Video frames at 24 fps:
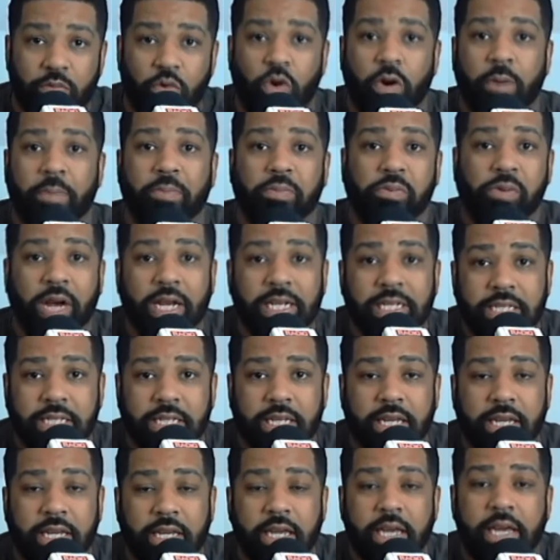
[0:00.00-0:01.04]
more
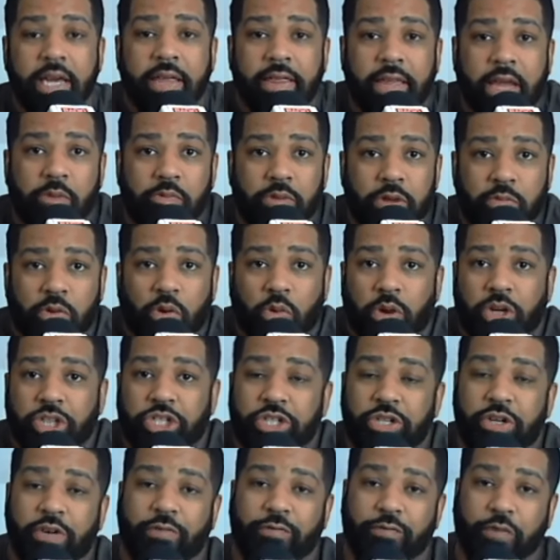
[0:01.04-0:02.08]
pressing that we would
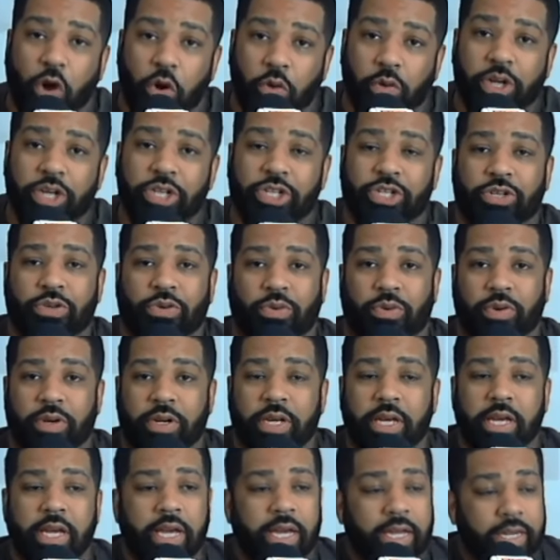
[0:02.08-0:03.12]
want you to focus on.